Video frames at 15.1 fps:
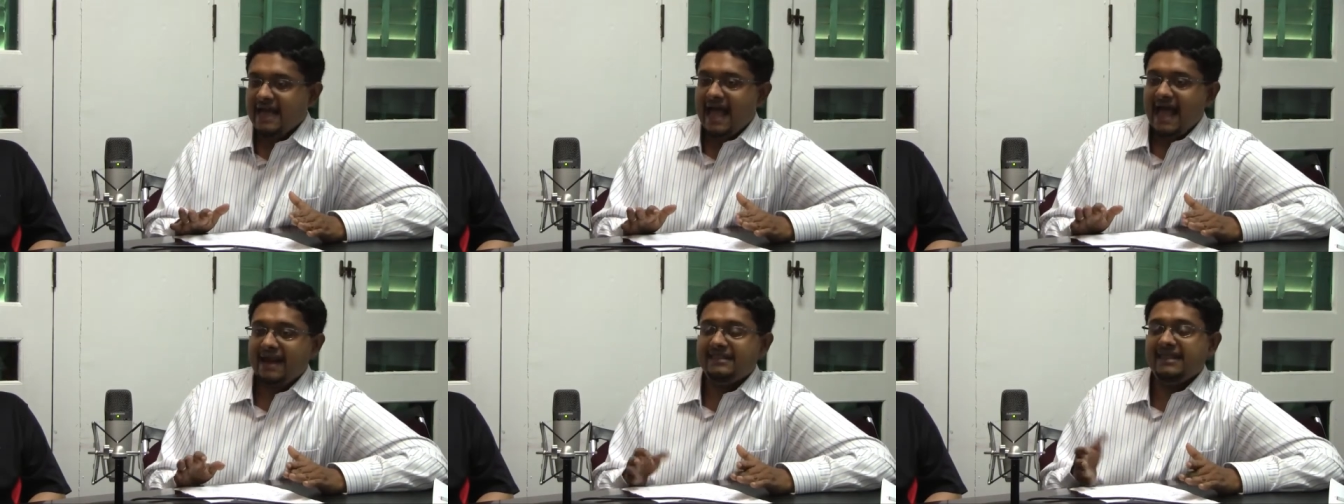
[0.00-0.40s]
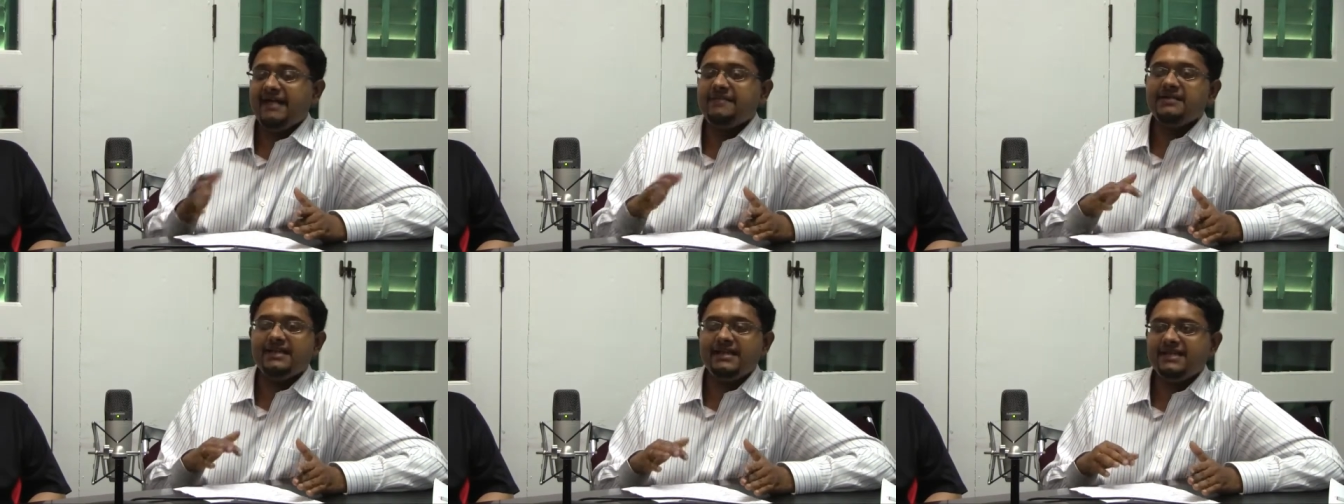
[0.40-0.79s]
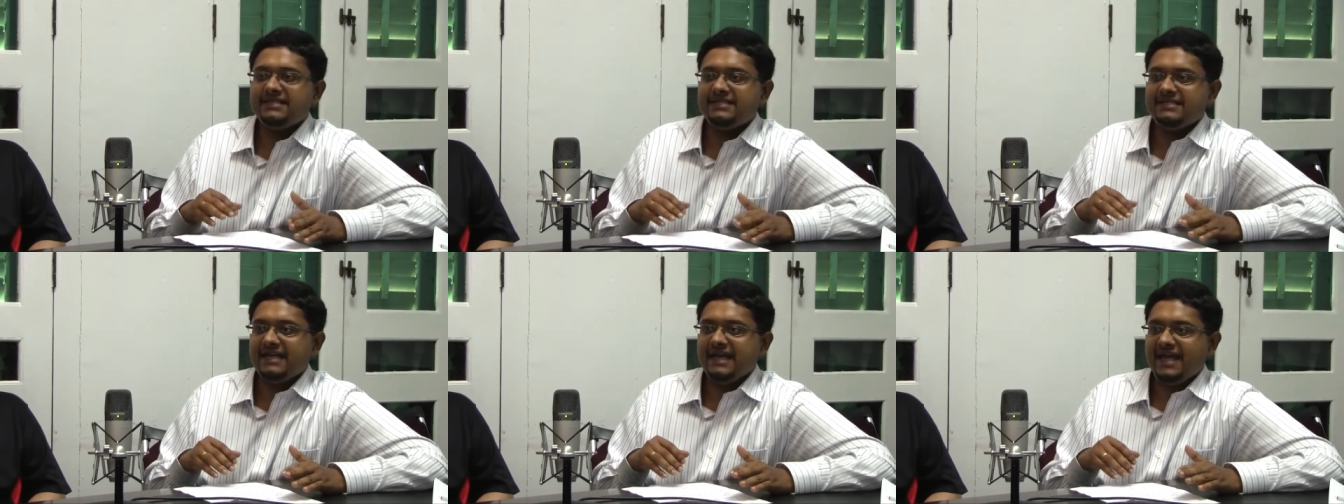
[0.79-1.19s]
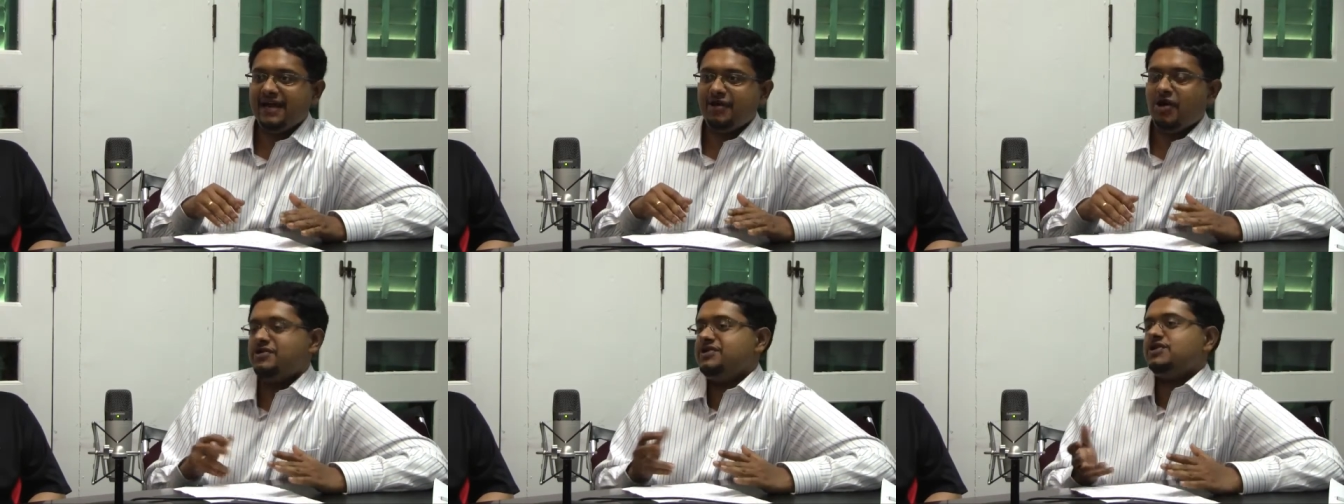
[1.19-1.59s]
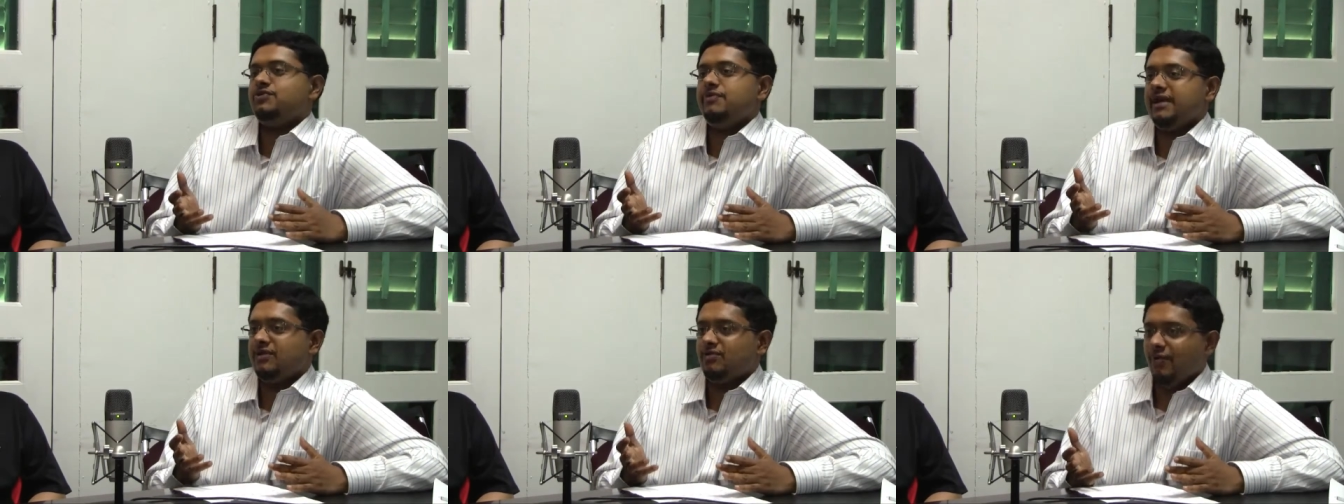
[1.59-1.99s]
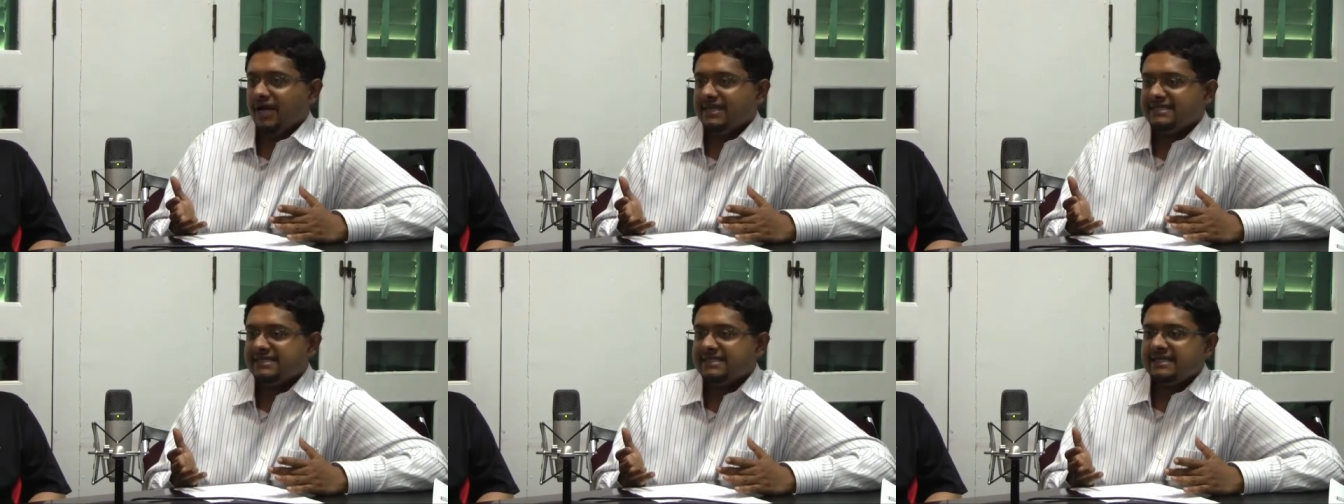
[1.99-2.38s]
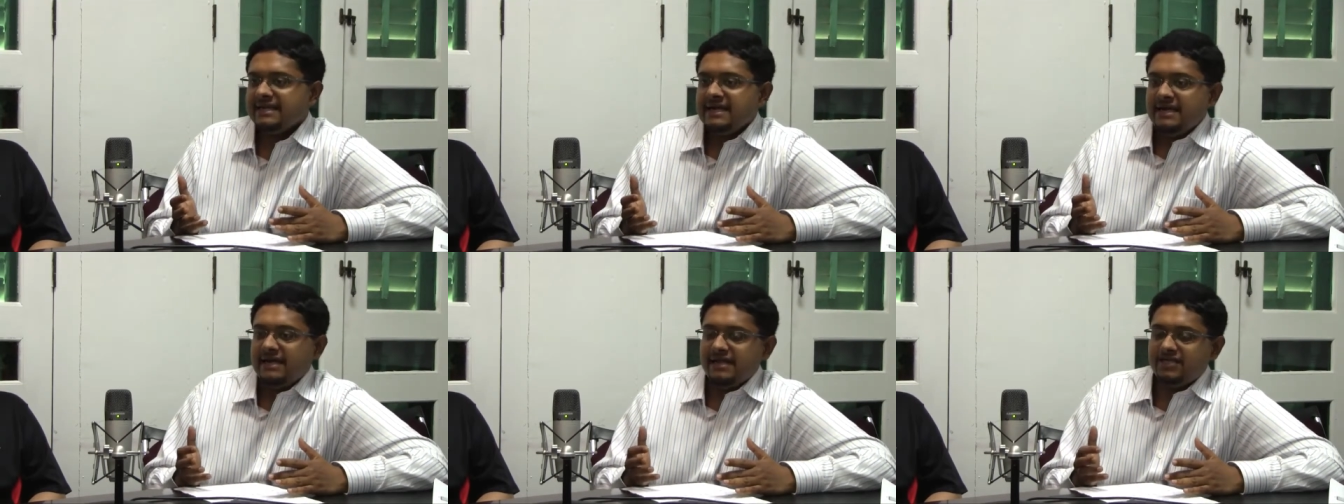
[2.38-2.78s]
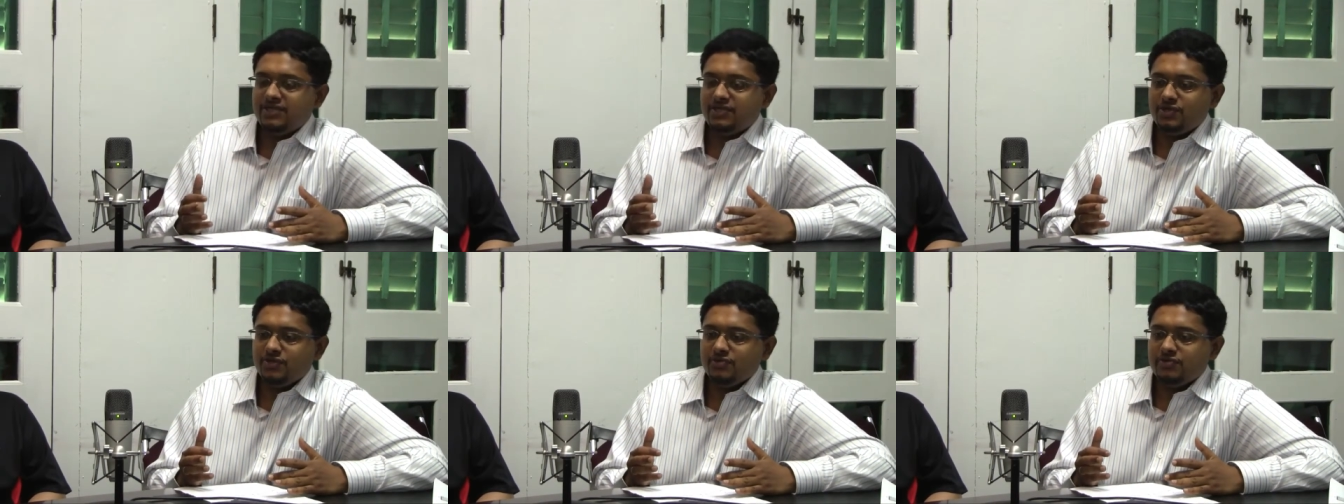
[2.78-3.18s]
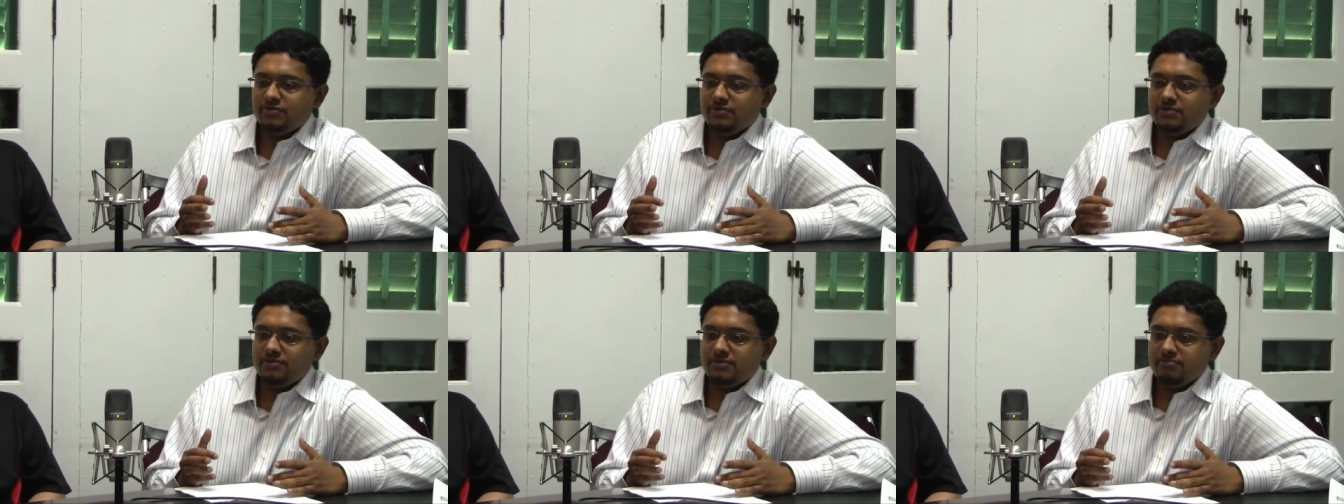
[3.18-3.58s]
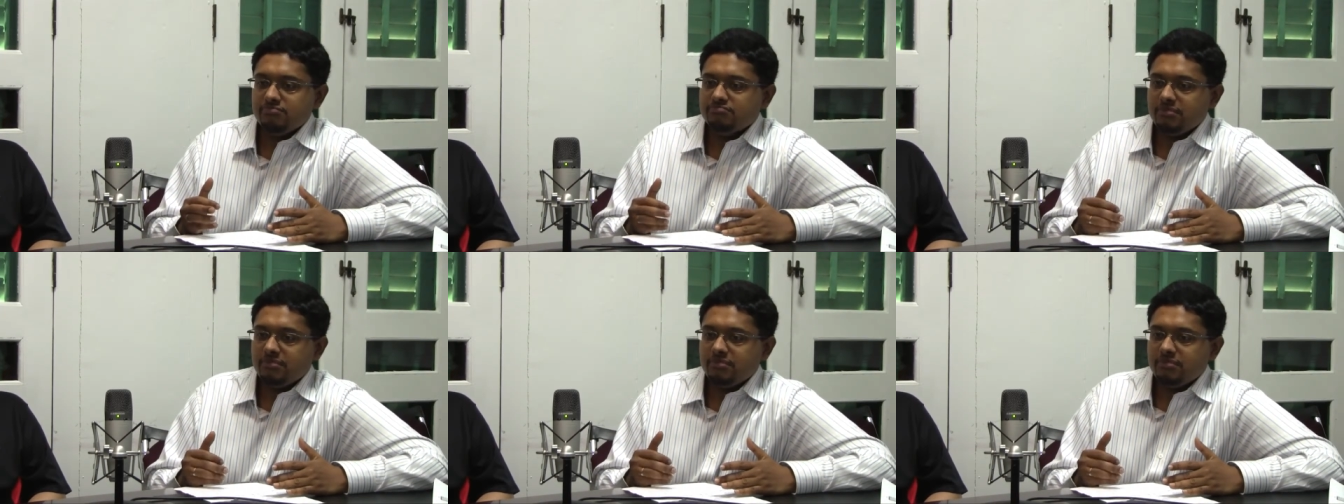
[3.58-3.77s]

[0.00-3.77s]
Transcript: And the other thing is, again, not just doing it once, is to,